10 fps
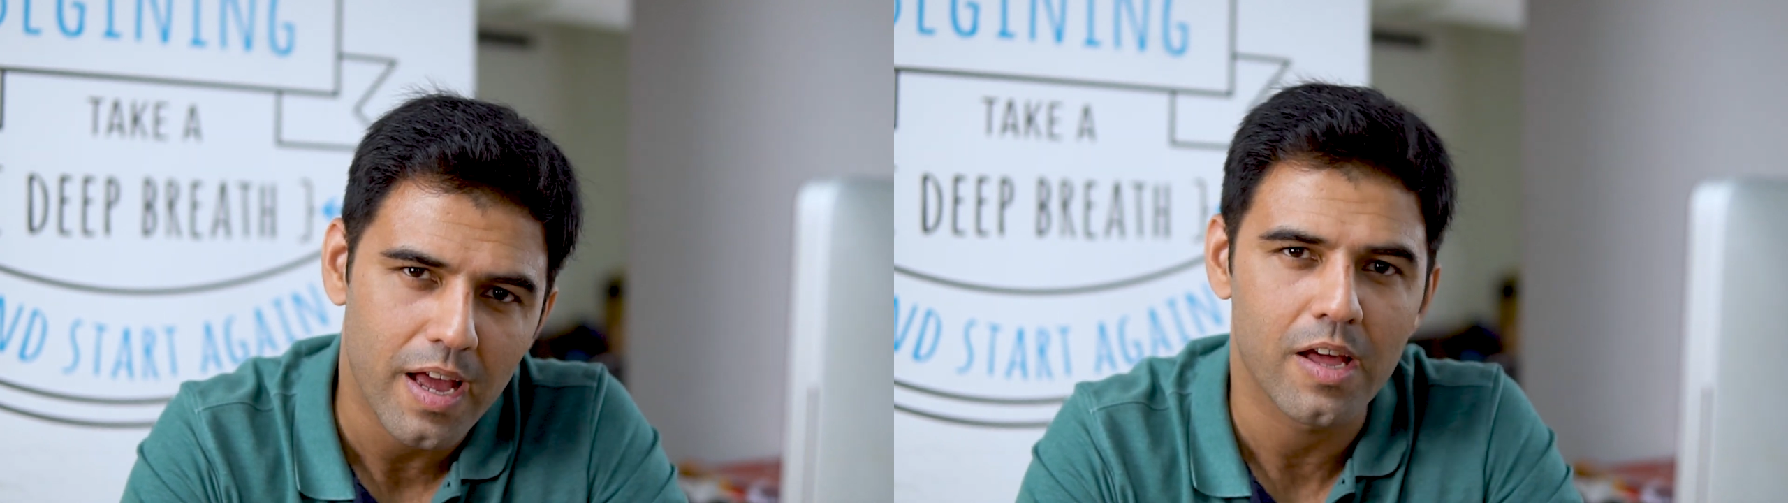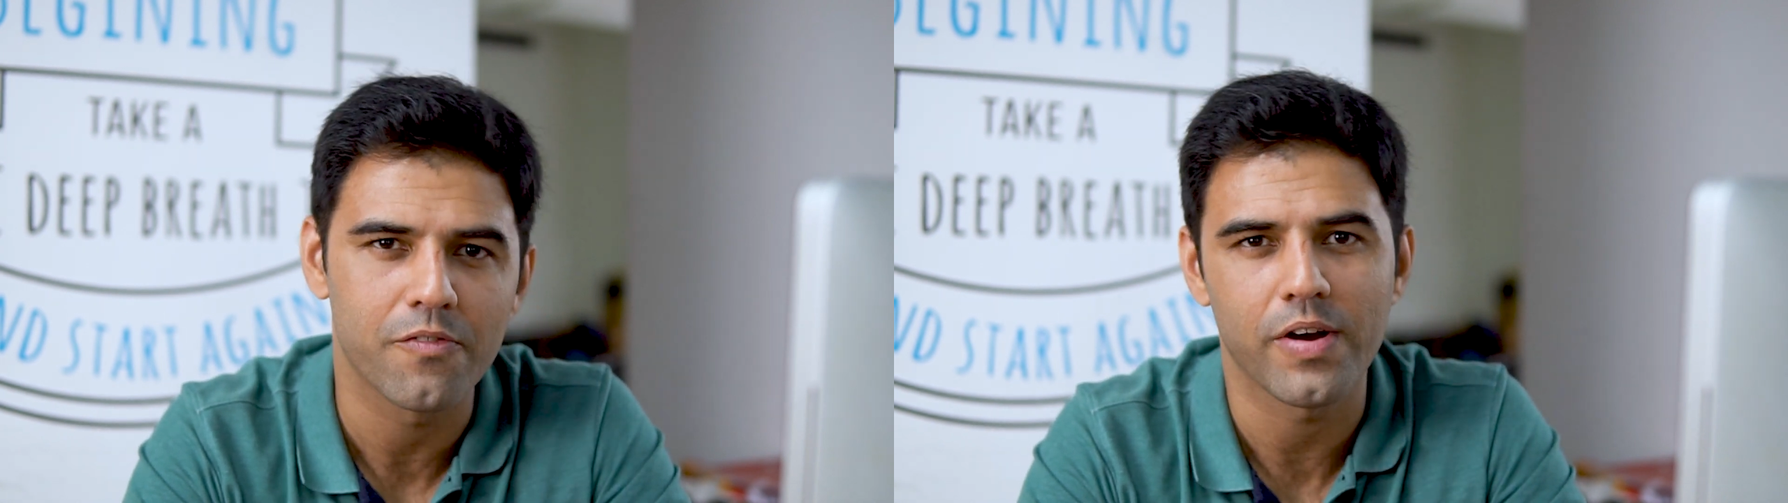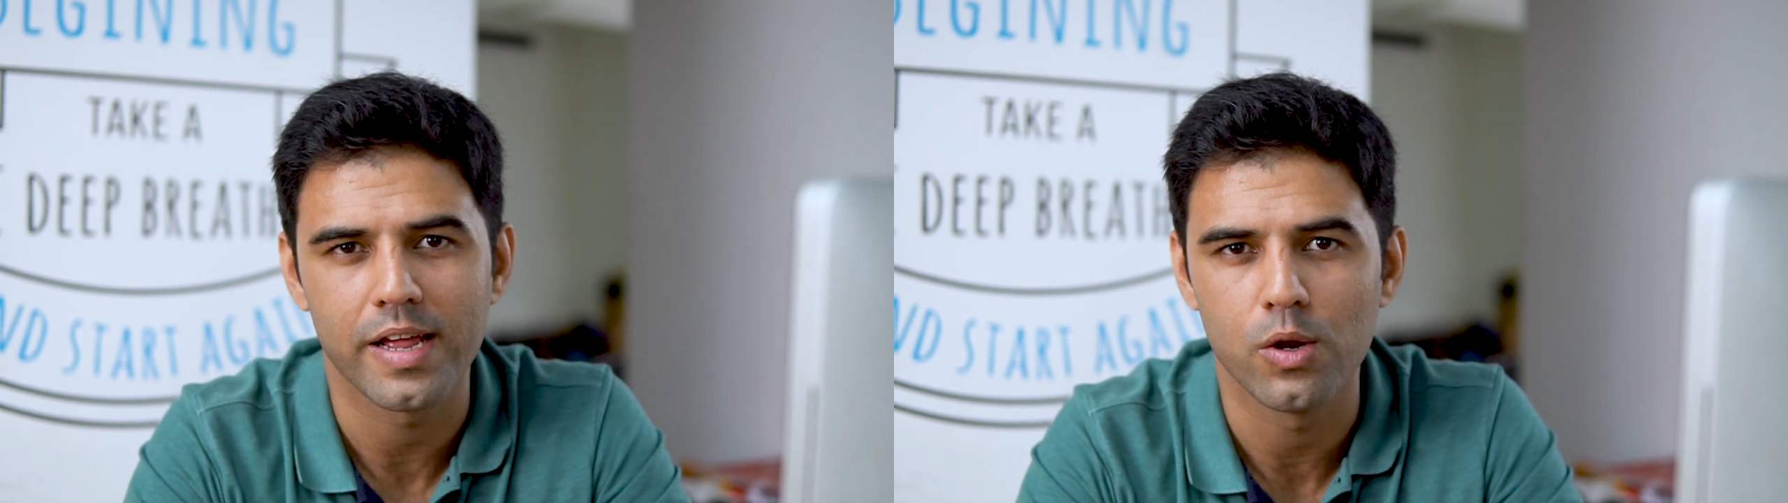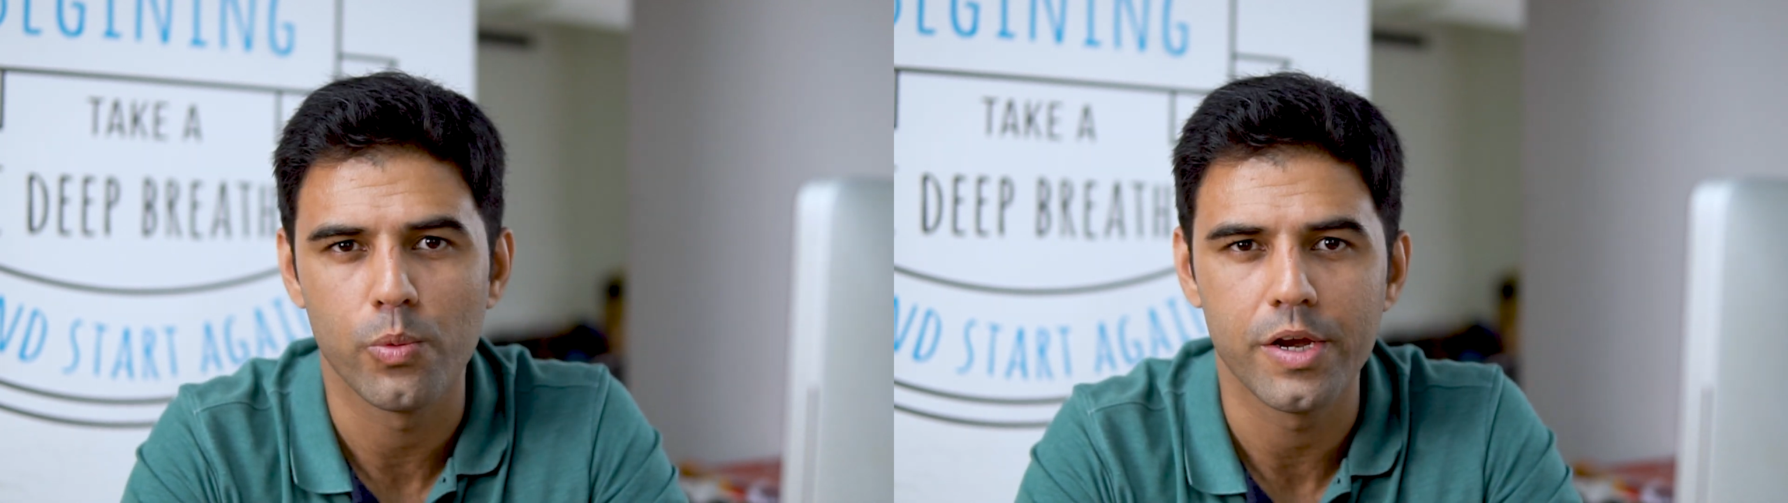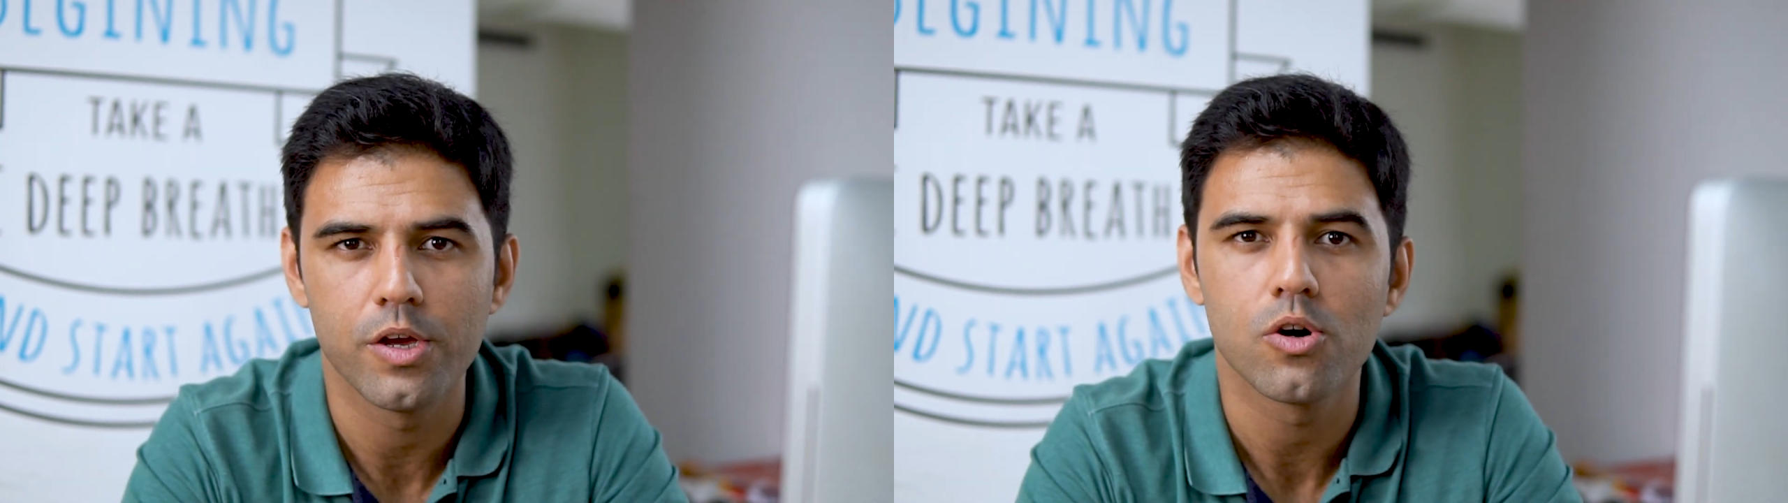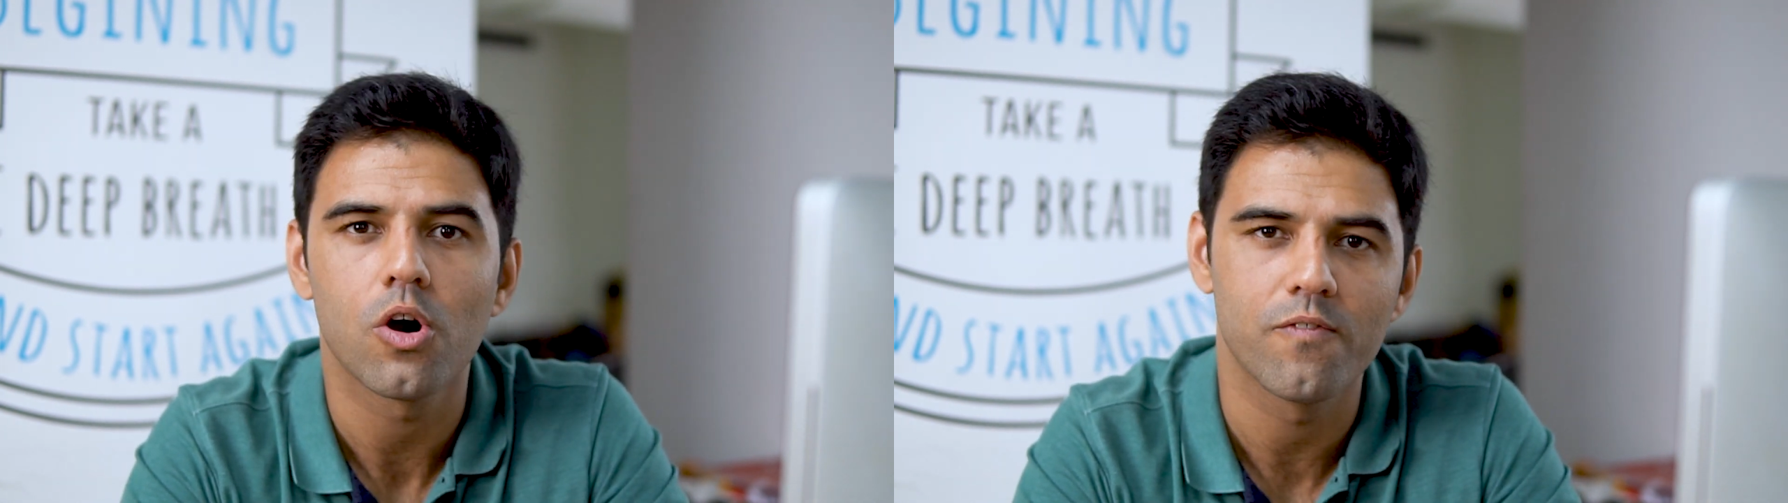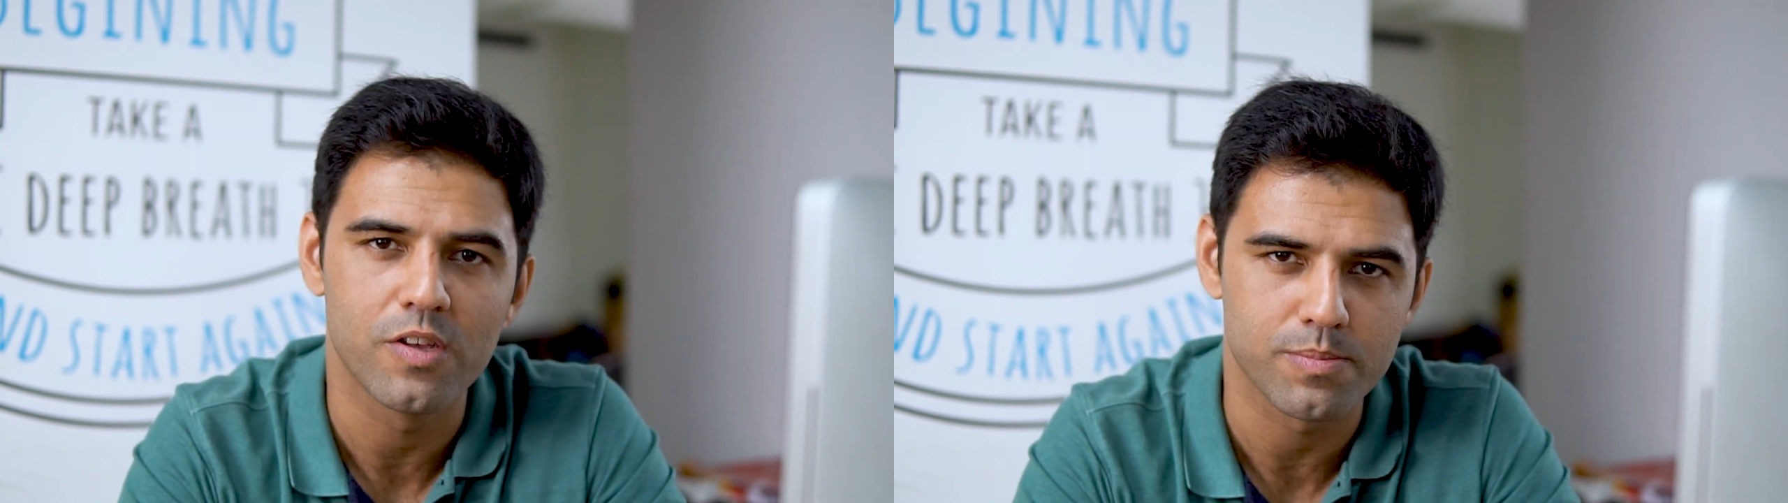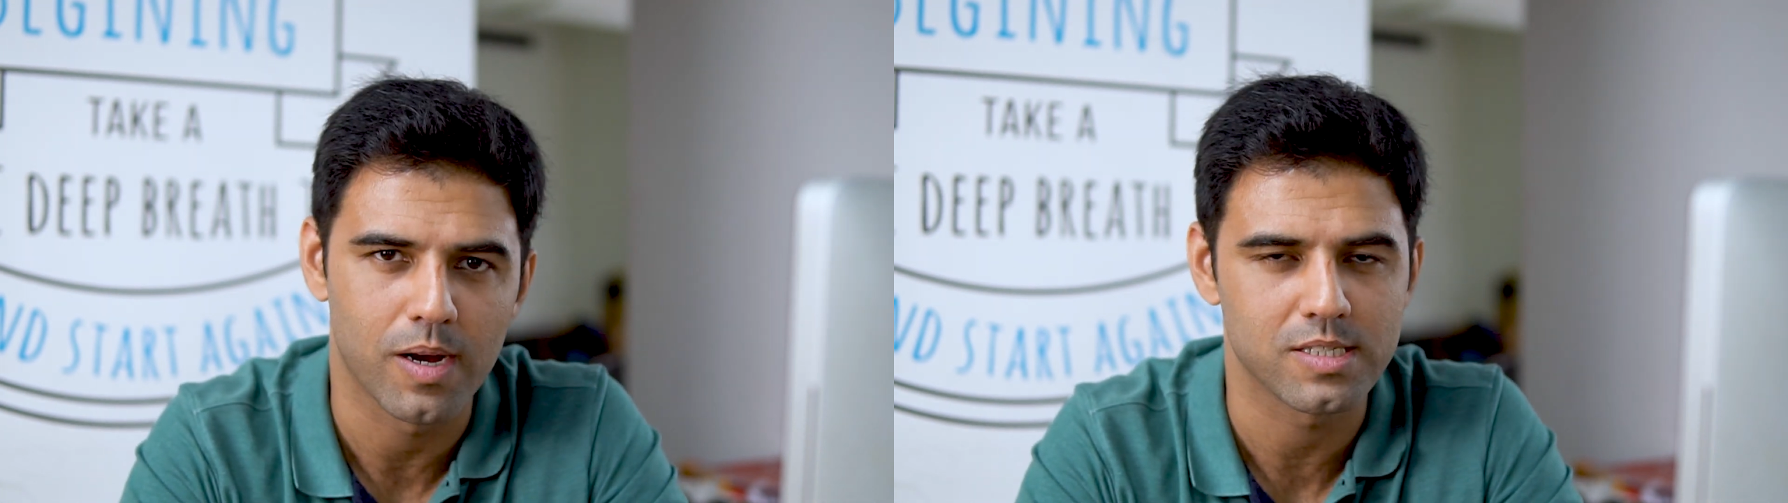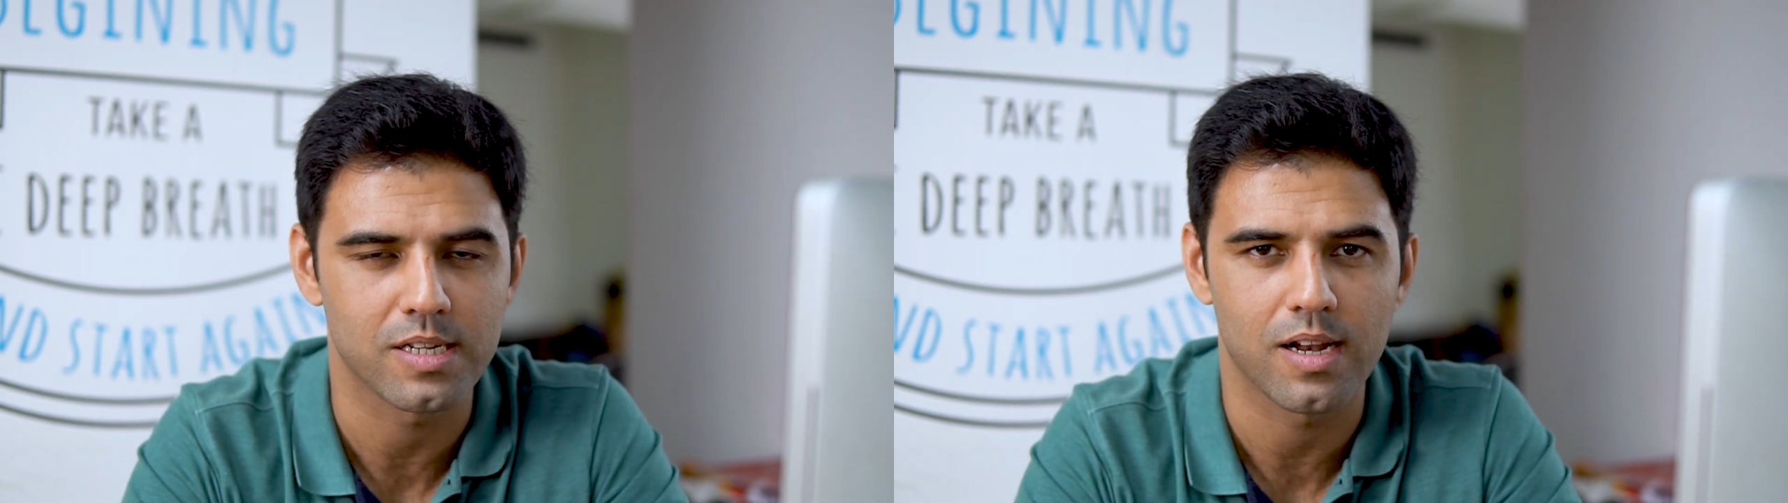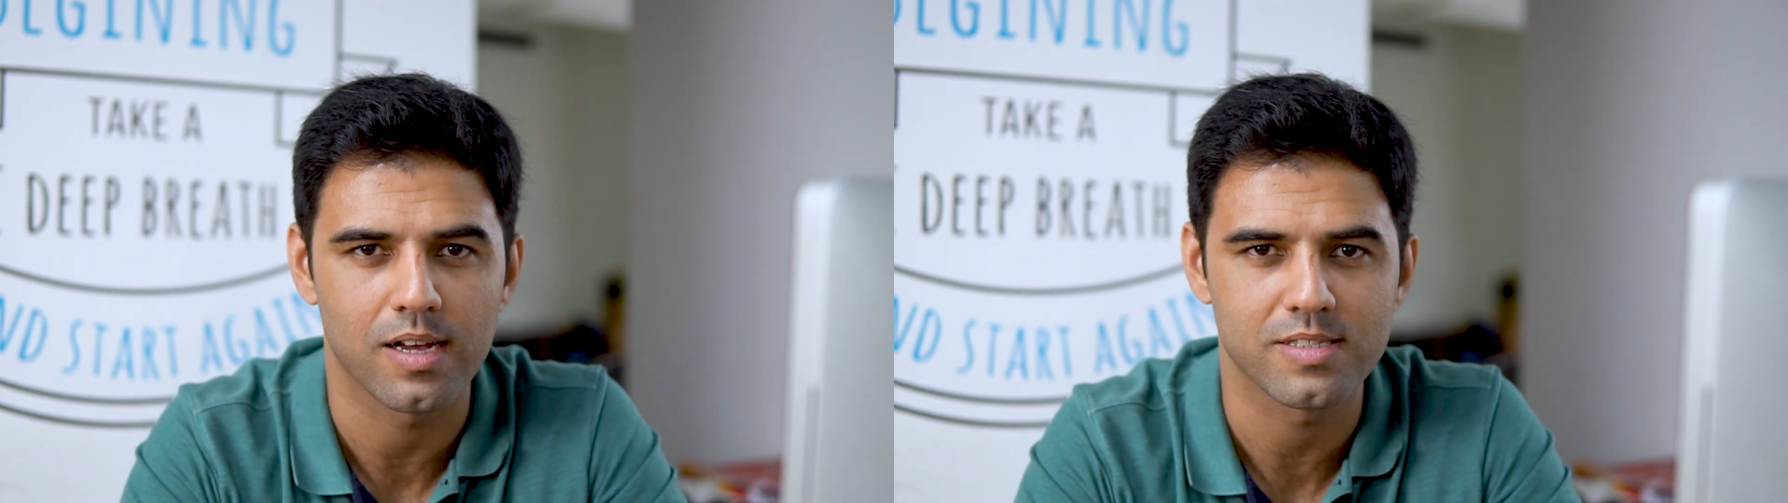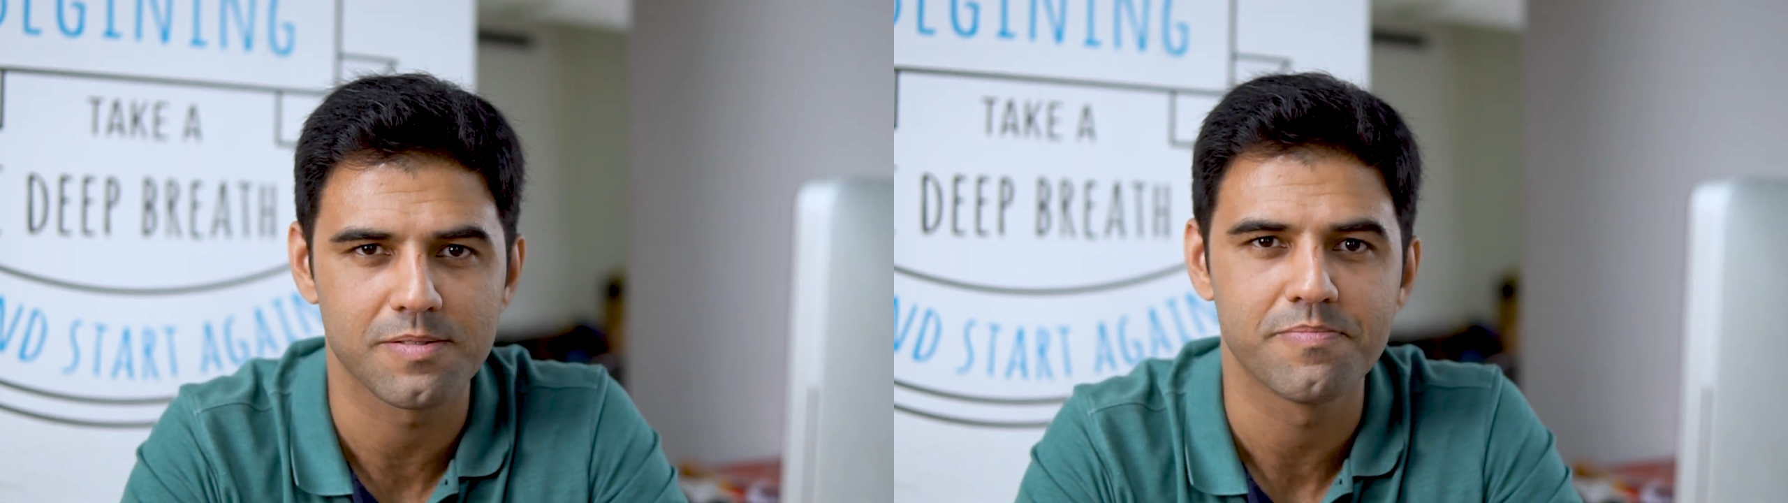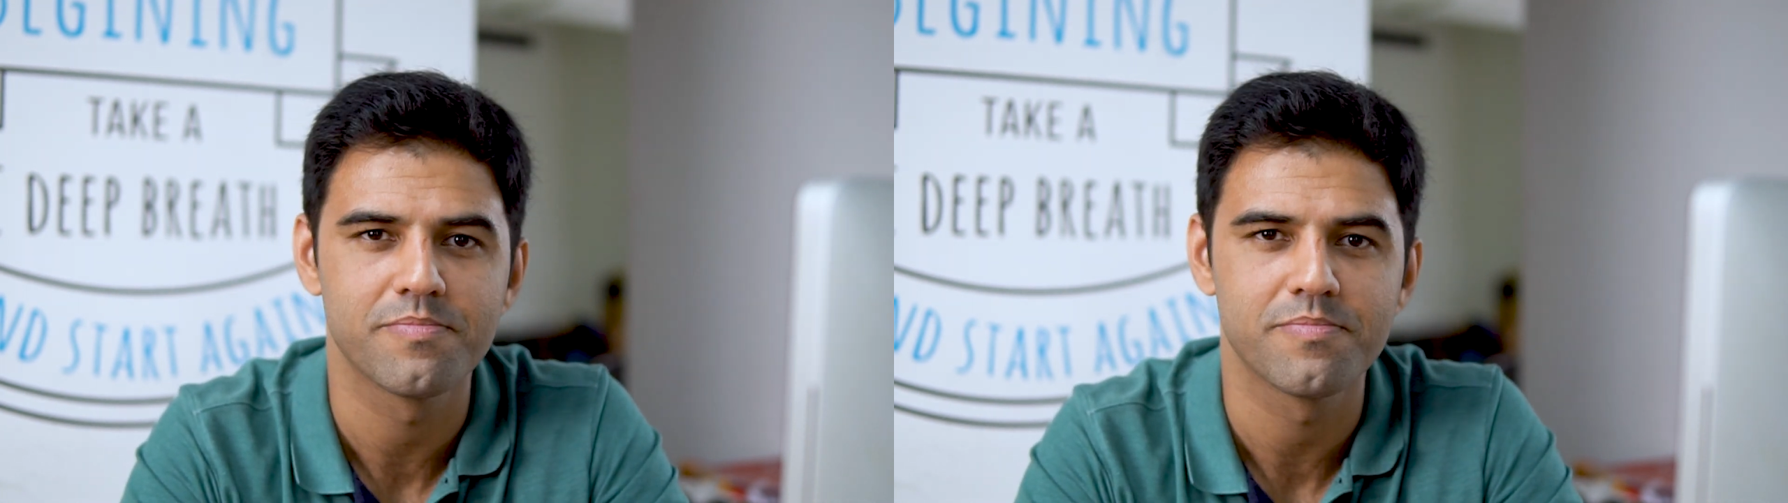and final video of this masterclass.